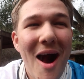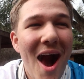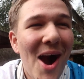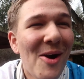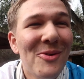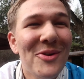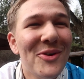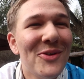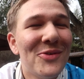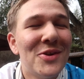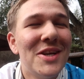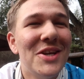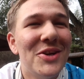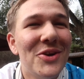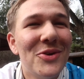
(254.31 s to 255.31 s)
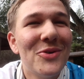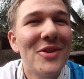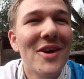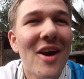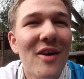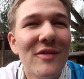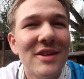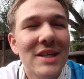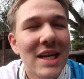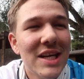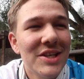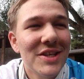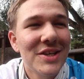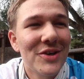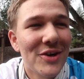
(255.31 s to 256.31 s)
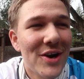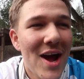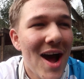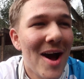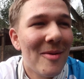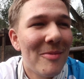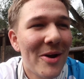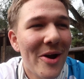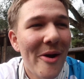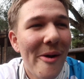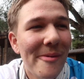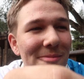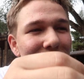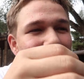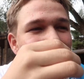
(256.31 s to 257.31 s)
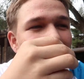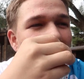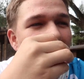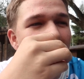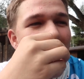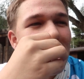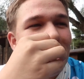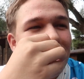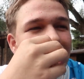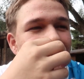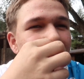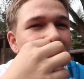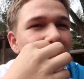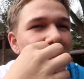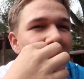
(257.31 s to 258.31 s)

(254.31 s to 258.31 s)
I don't know if she knew the conversation or not, bro. That shit was crazy.